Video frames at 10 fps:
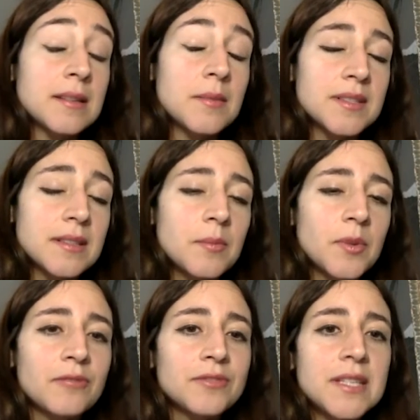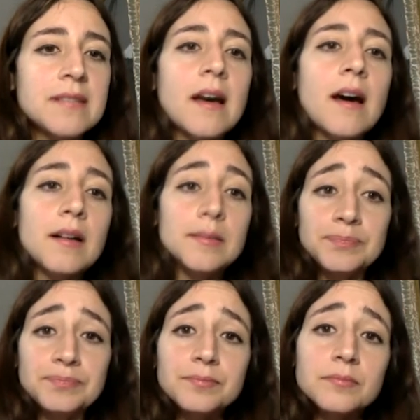some examples of these are
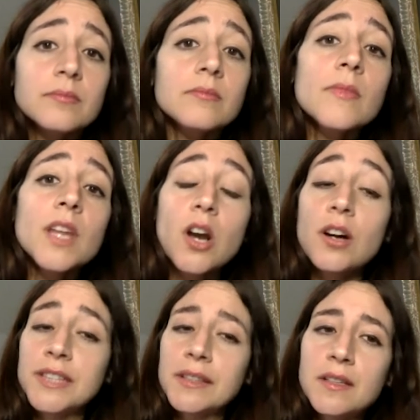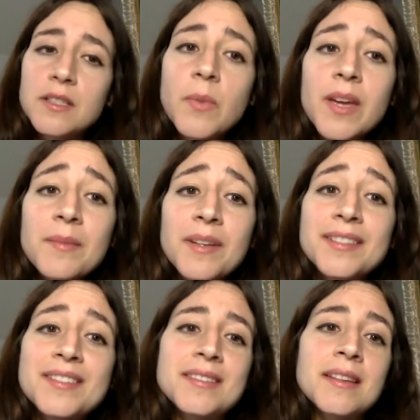contactless
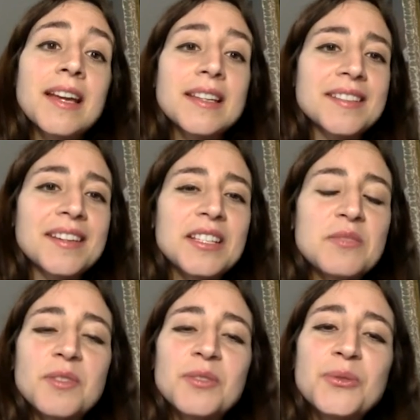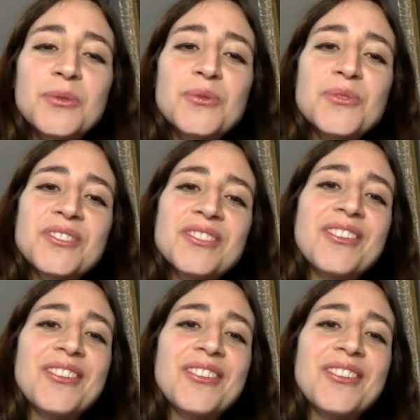payments, guest engagement tools,